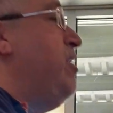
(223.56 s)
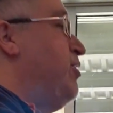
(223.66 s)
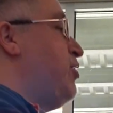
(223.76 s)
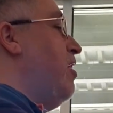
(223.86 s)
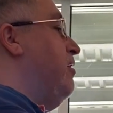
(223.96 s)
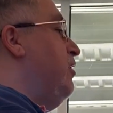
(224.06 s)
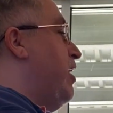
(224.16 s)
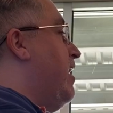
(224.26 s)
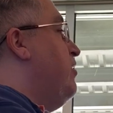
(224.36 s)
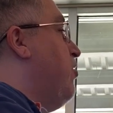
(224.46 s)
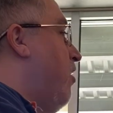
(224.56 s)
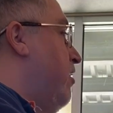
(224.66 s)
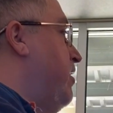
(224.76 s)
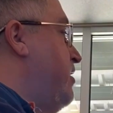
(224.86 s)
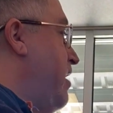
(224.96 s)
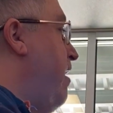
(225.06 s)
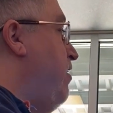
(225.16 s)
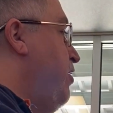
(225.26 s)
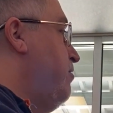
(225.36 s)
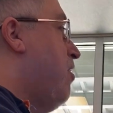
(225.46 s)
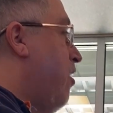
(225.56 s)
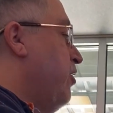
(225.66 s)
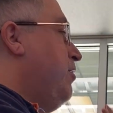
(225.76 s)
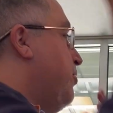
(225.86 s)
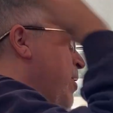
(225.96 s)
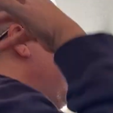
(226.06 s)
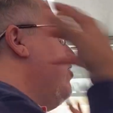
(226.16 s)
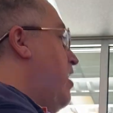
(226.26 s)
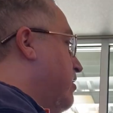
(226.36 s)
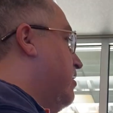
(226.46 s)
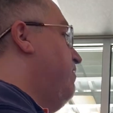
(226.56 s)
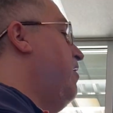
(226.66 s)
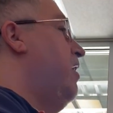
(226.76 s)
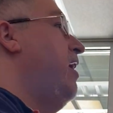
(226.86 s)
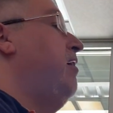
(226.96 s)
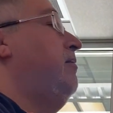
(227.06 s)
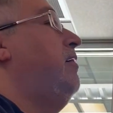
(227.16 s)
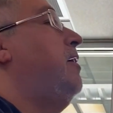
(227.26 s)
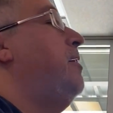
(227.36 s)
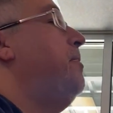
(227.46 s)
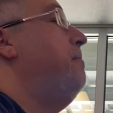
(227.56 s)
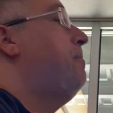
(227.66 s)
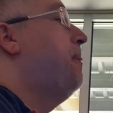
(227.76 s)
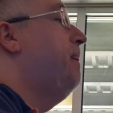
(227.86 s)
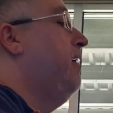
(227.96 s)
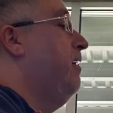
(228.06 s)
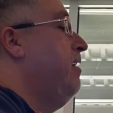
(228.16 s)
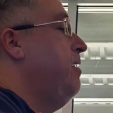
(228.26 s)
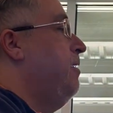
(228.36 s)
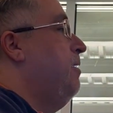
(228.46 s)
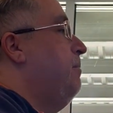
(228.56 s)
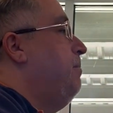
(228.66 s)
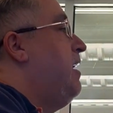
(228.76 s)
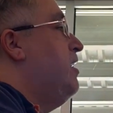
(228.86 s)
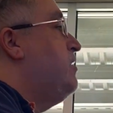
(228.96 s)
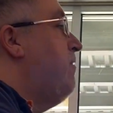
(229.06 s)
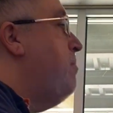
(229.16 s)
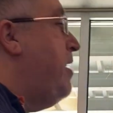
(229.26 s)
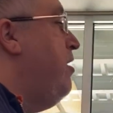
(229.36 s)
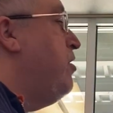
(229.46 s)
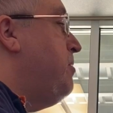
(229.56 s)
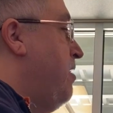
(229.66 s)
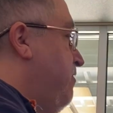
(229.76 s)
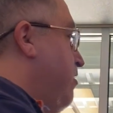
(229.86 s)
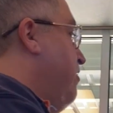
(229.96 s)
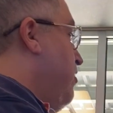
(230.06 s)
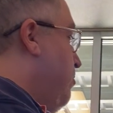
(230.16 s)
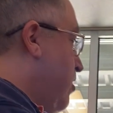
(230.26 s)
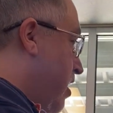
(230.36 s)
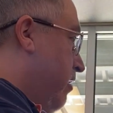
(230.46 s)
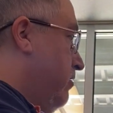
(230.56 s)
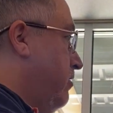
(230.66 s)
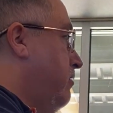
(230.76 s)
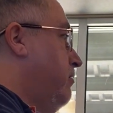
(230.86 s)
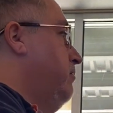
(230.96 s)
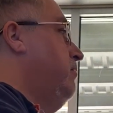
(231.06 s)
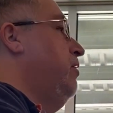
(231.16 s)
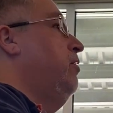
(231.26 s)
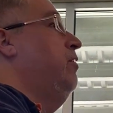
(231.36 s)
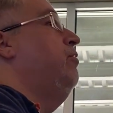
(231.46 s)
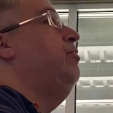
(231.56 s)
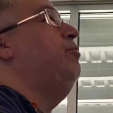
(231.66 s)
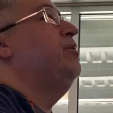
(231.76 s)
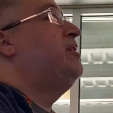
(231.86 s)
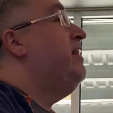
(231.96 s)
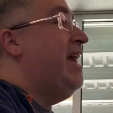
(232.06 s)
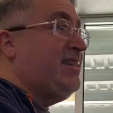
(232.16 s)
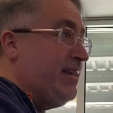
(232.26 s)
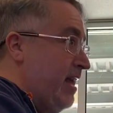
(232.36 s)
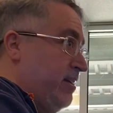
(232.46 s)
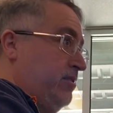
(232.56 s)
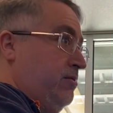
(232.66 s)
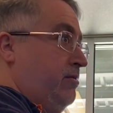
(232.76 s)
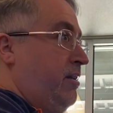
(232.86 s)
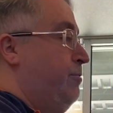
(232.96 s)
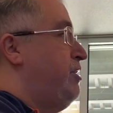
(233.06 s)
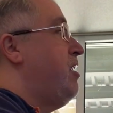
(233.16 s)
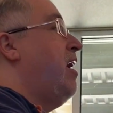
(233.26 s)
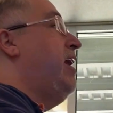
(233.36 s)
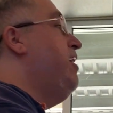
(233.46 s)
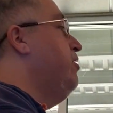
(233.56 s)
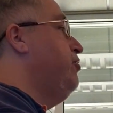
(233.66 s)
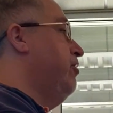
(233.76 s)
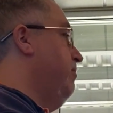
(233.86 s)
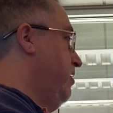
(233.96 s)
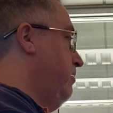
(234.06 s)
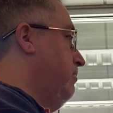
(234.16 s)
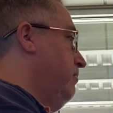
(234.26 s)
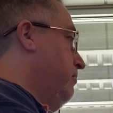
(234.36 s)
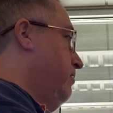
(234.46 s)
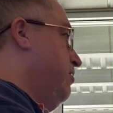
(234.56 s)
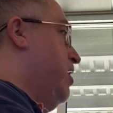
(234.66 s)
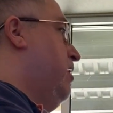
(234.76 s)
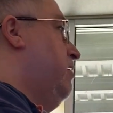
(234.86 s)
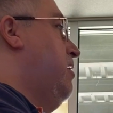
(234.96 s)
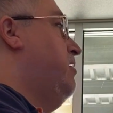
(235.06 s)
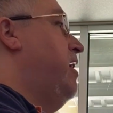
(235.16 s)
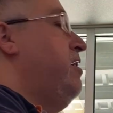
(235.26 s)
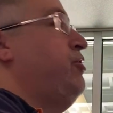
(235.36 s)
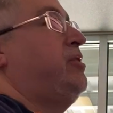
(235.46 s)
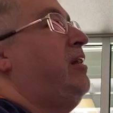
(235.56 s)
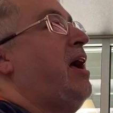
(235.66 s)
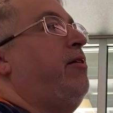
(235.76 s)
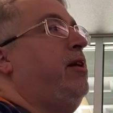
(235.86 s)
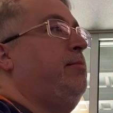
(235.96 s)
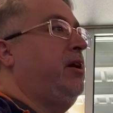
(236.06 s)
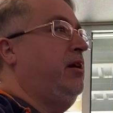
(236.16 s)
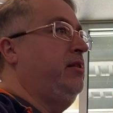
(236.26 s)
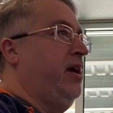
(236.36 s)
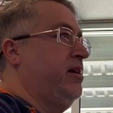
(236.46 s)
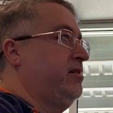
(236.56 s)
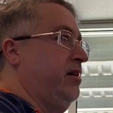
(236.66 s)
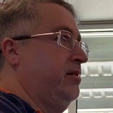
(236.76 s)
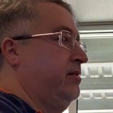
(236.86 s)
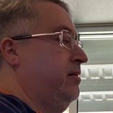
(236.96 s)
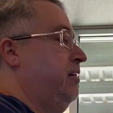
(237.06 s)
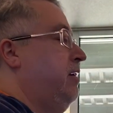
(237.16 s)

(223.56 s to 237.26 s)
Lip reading: you start looking into all this, the rest of your hair is going to fall out. Because everybody knows about Werner von Braun, who was in the SS. He was not a good German. Okay, they didn't just allow anybody in the SS.